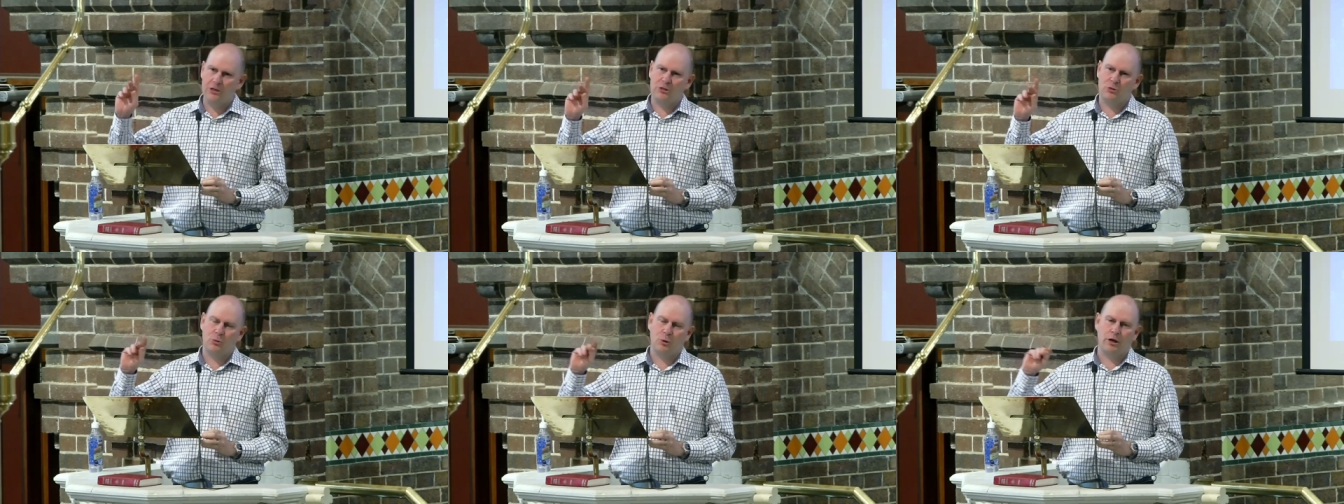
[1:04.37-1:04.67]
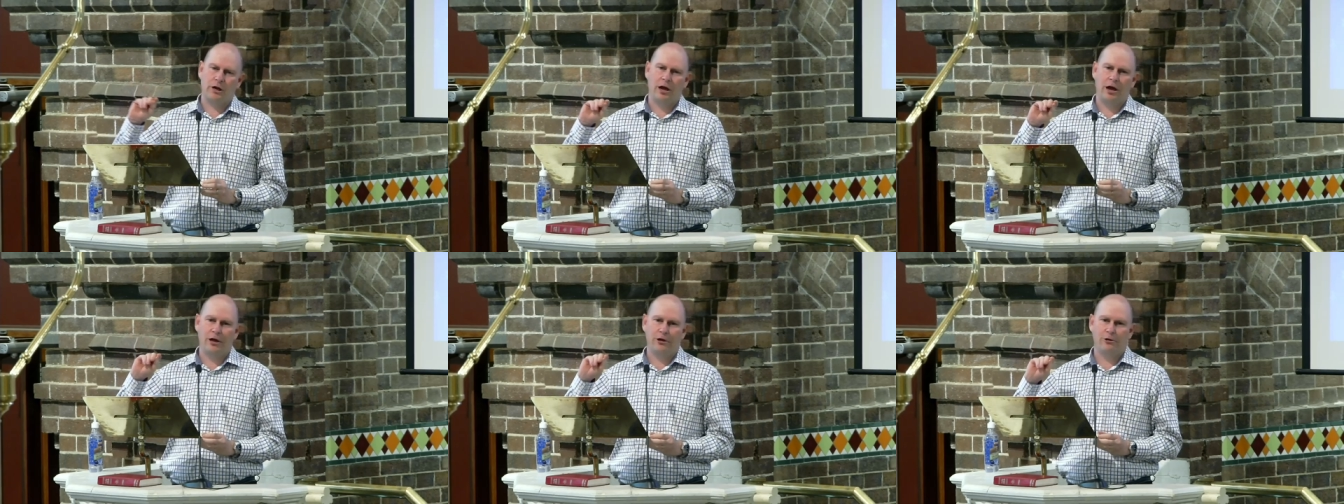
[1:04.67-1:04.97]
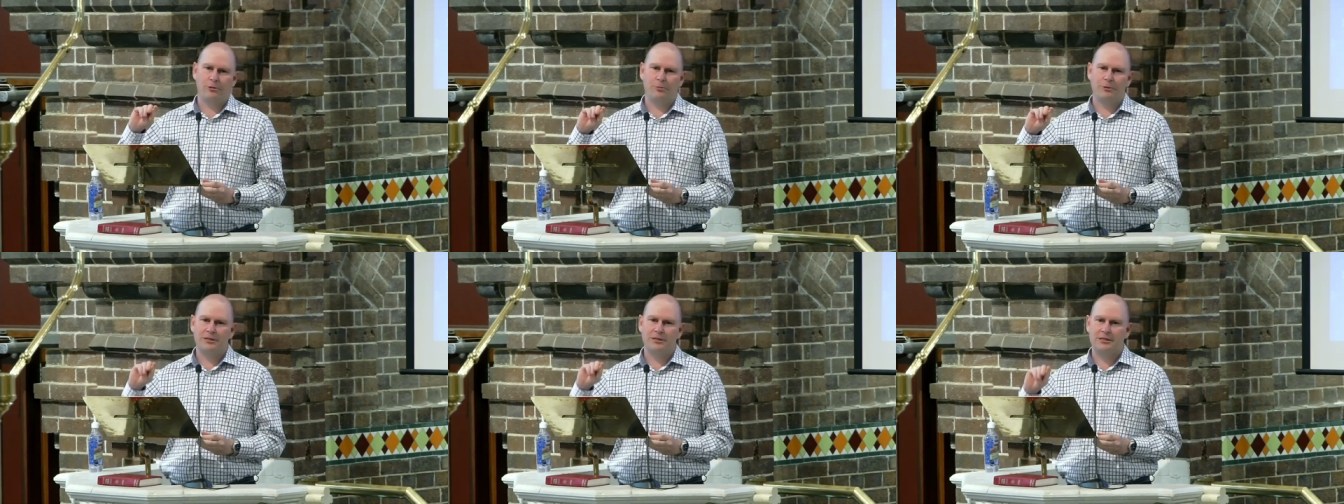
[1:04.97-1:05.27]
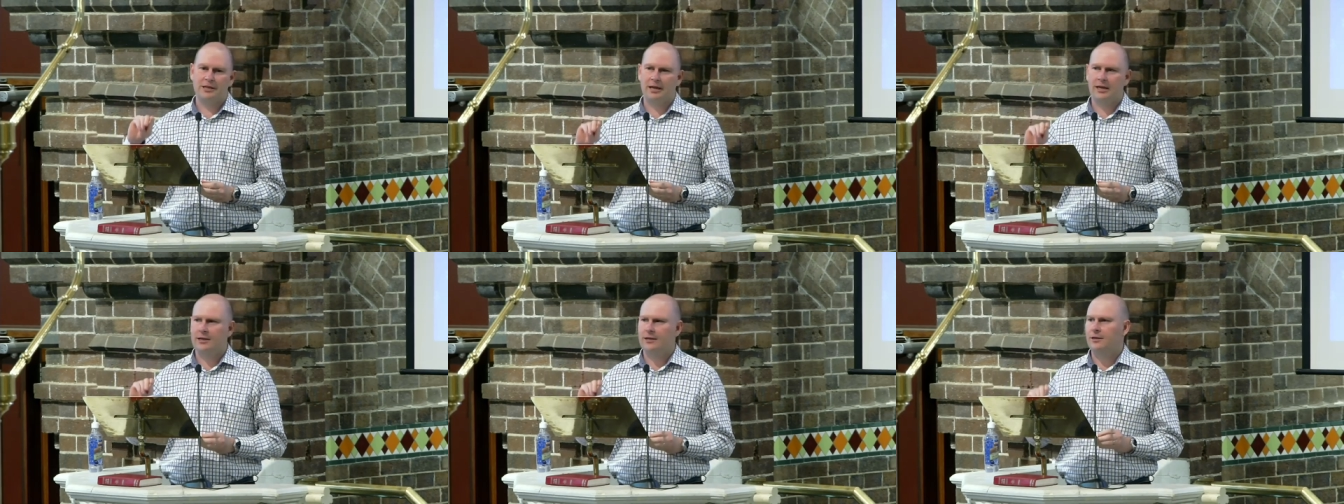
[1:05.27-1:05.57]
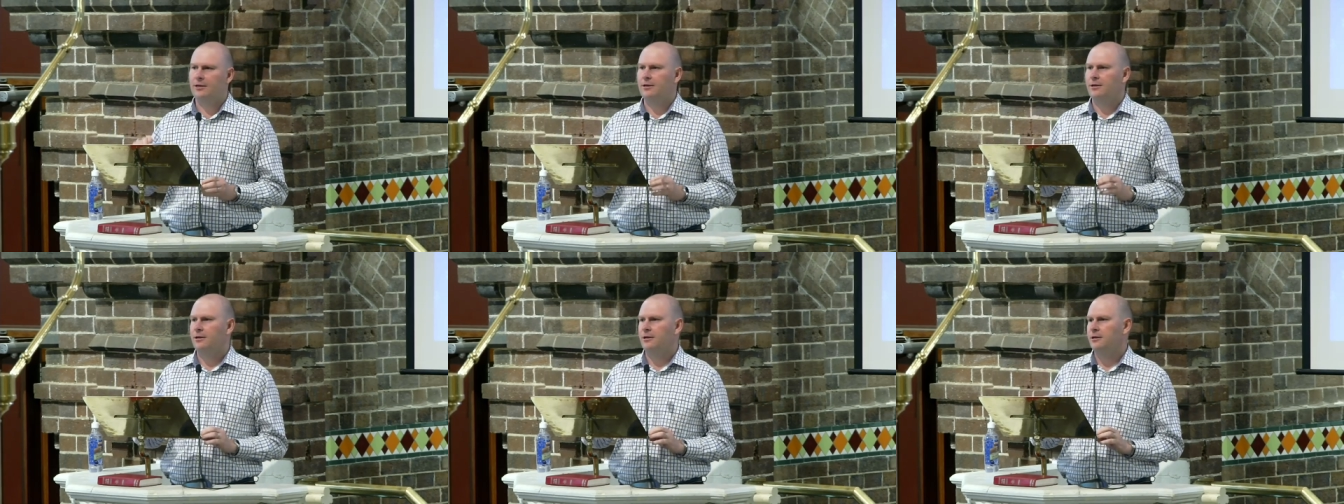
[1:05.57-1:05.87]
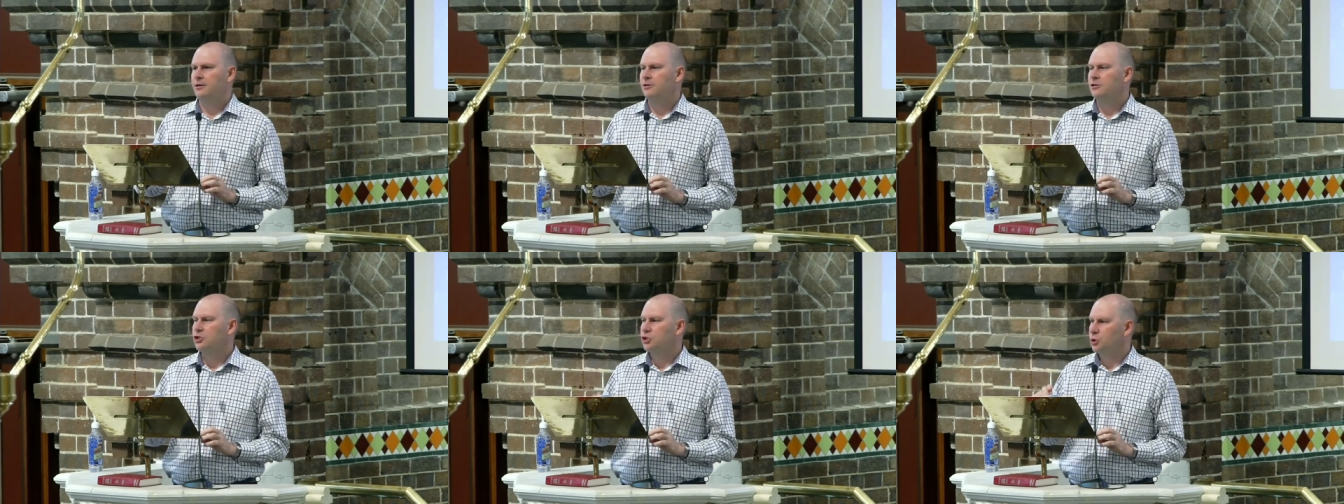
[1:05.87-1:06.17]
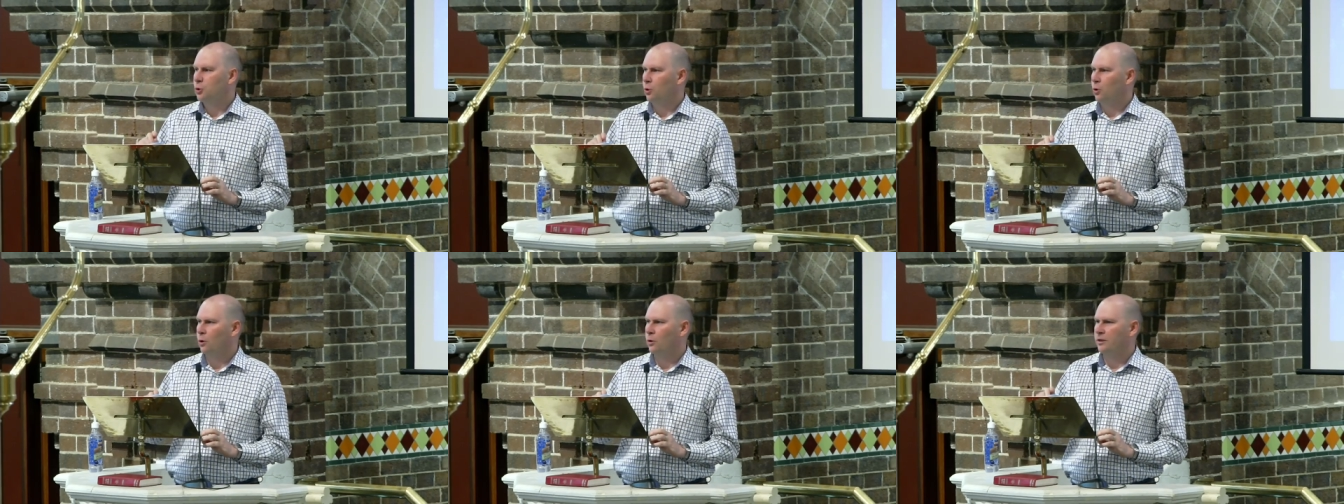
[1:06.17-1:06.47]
100% sure